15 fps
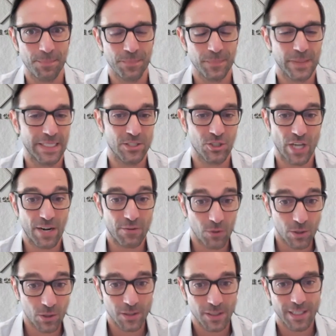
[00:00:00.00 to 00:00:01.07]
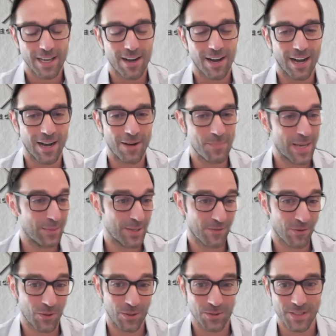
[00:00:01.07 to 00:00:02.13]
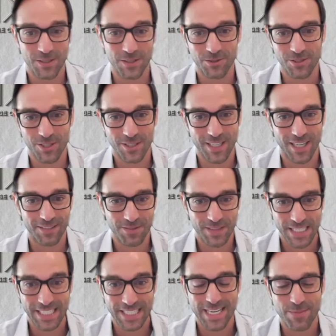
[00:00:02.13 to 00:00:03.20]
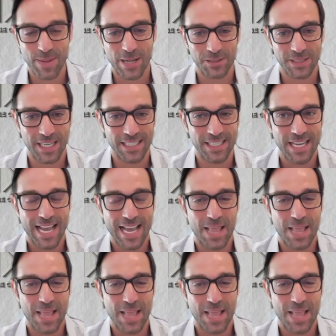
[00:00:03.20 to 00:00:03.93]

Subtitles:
in general? Maybe for those that are just kind of thinking about that.